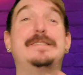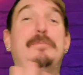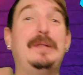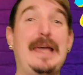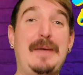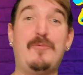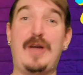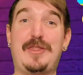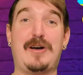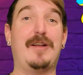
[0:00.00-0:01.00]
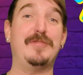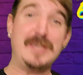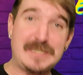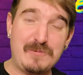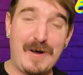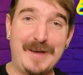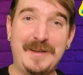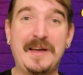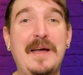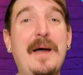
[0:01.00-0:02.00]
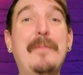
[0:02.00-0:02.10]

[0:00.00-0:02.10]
the blame with on this one,